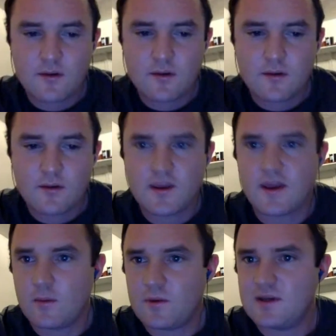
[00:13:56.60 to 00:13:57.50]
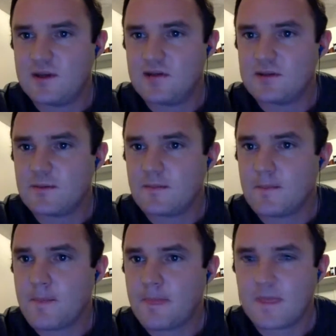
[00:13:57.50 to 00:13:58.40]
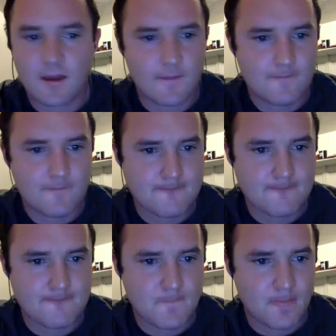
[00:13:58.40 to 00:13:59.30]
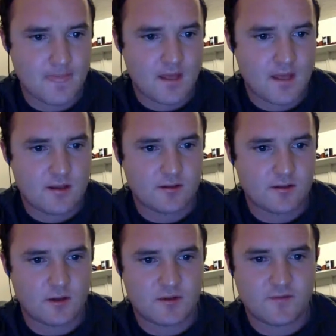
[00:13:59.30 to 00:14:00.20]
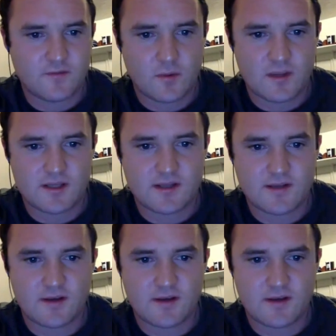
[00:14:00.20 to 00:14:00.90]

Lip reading: Yeah, the mean is, okay. So the number's 4, mean is 7.